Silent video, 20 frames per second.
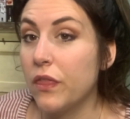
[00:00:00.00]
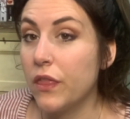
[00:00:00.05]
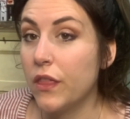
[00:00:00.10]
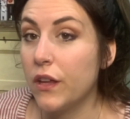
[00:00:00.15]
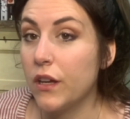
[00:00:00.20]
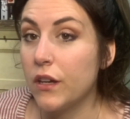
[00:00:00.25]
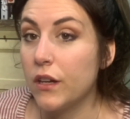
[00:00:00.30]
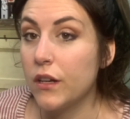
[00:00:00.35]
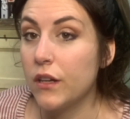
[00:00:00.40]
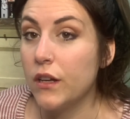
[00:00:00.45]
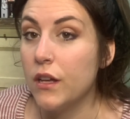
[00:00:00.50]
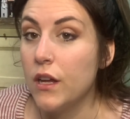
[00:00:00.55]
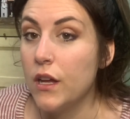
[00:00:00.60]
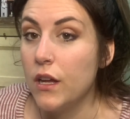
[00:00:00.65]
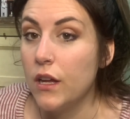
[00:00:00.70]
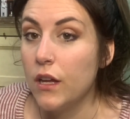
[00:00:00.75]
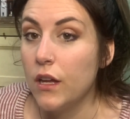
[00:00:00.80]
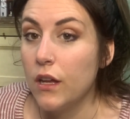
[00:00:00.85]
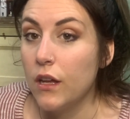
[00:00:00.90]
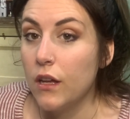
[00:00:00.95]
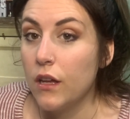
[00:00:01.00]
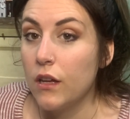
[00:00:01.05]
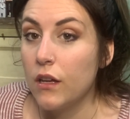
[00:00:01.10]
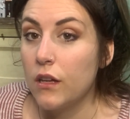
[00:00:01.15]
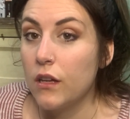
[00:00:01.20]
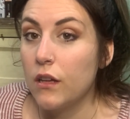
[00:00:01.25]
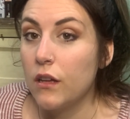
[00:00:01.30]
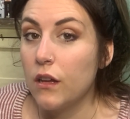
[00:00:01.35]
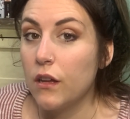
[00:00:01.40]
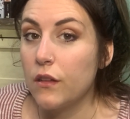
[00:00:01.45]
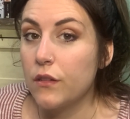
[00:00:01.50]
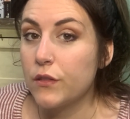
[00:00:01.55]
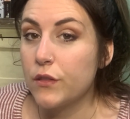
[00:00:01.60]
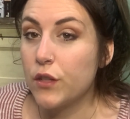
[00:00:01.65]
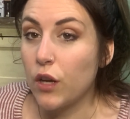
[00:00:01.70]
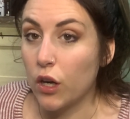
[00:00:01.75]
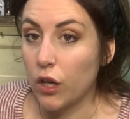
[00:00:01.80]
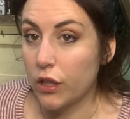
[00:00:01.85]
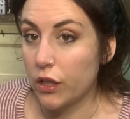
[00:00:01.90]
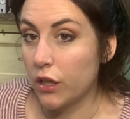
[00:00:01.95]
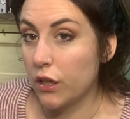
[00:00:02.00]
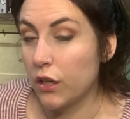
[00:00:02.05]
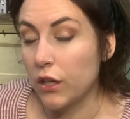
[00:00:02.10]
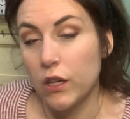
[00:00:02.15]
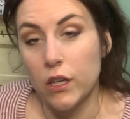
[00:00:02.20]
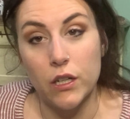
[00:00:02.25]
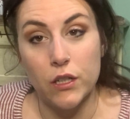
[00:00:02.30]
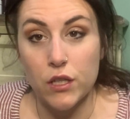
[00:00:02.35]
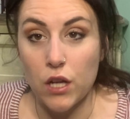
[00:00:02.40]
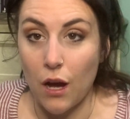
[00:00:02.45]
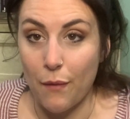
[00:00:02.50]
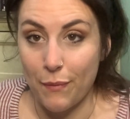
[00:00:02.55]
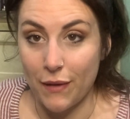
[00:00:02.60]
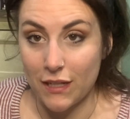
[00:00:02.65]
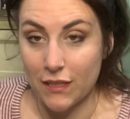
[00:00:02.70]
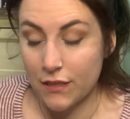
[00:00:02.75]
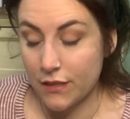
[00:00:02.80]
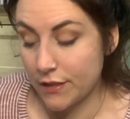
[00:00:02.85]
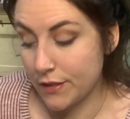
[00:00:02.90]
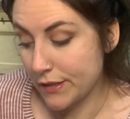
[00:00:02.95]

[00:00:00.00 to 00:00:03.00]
the darker topics.